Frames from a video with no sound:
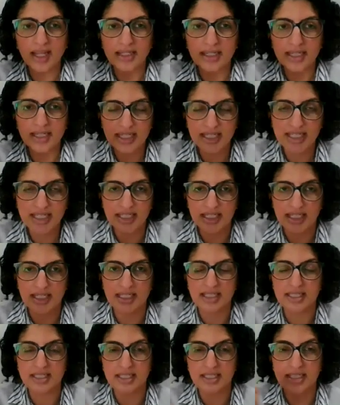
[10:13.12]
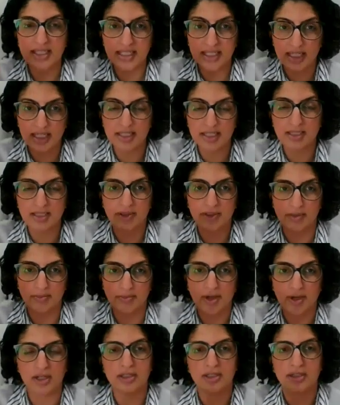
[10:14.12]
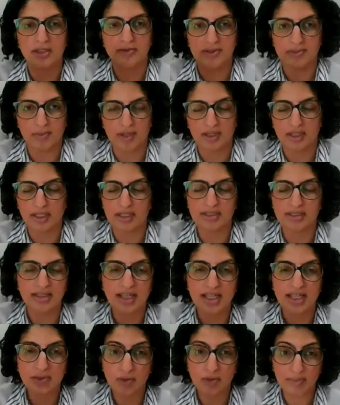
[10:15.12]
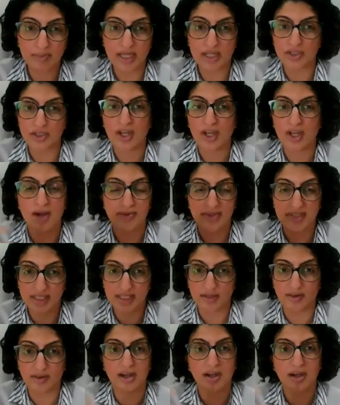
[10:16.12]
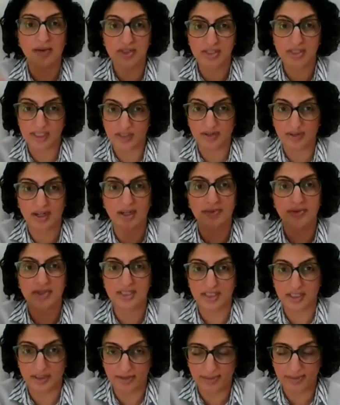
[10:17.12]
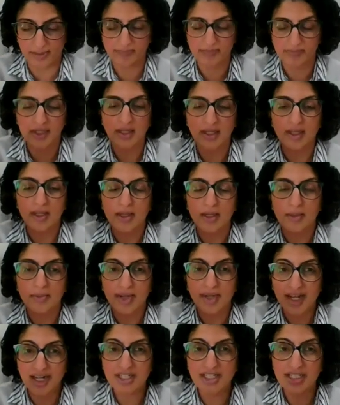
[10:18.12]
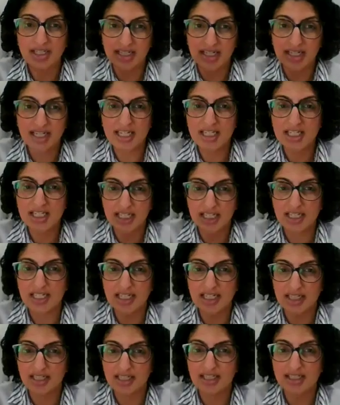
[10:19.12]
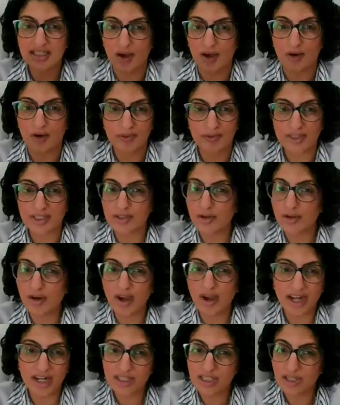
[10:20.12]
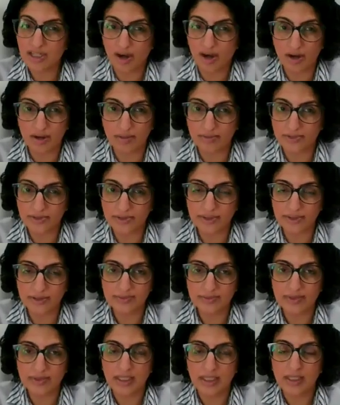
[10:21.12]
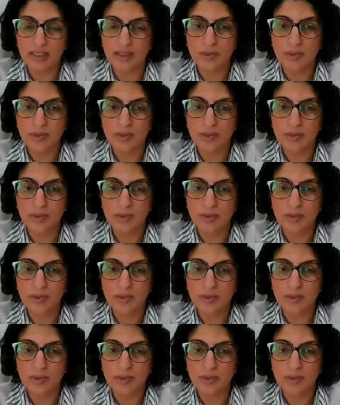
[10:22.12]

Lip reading: And nicotine is the addictive component of smoking. So that's what makes you have a cigarette after cigarette after cigarette. But actually, nicotine in itself is not actually harmful.